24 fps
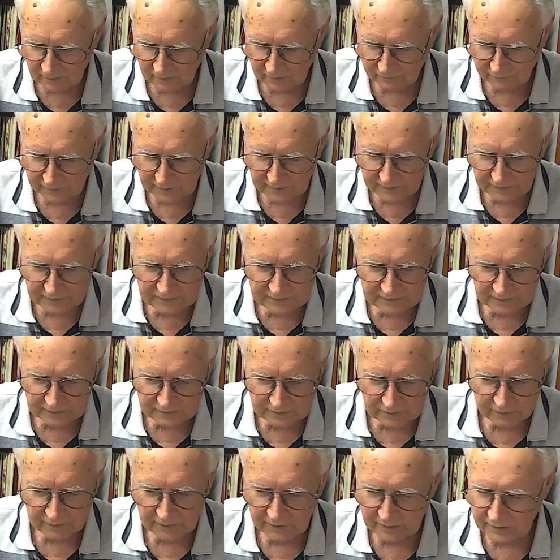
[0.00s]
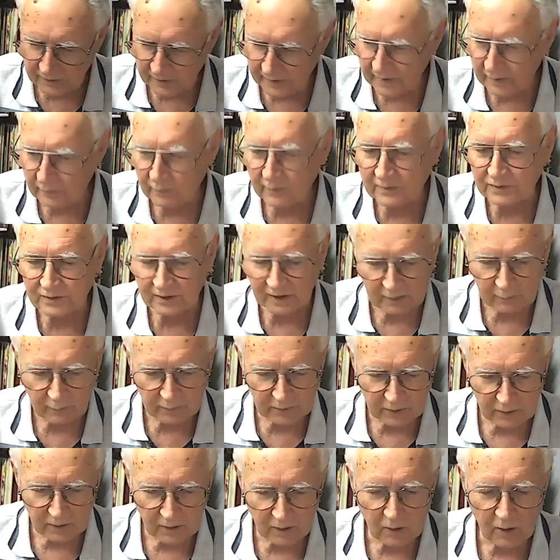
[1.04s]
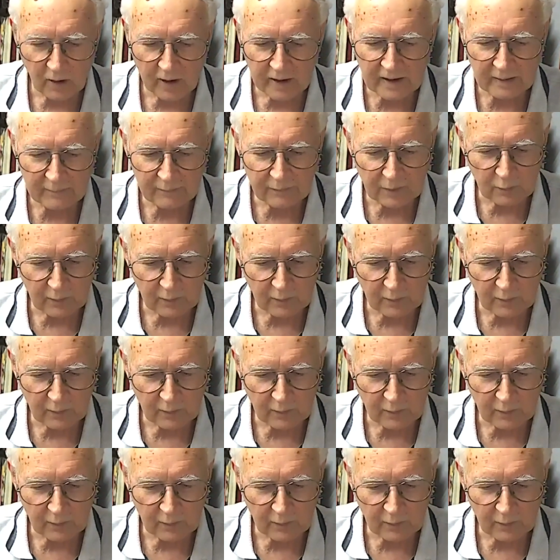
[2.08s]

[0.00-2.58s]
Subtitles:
I found these things on the internet. Once again, we've got to line up the